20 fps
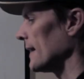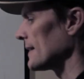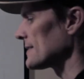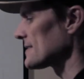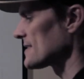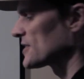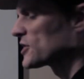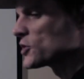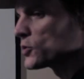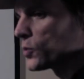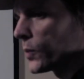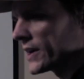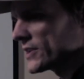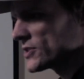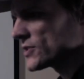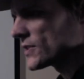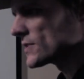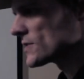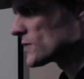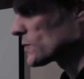
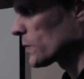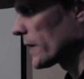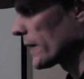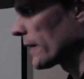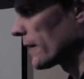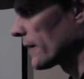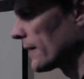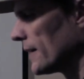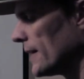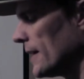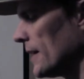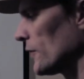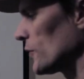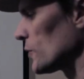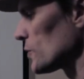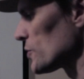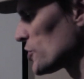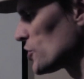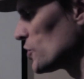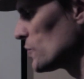Situations where
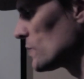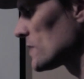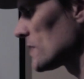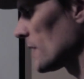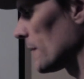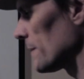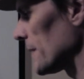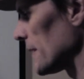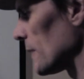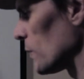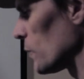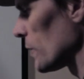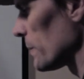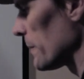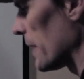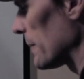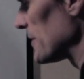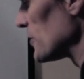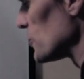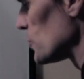they'll shoot something where
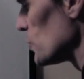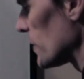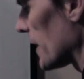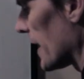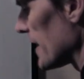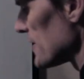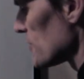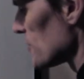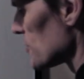maybe two guys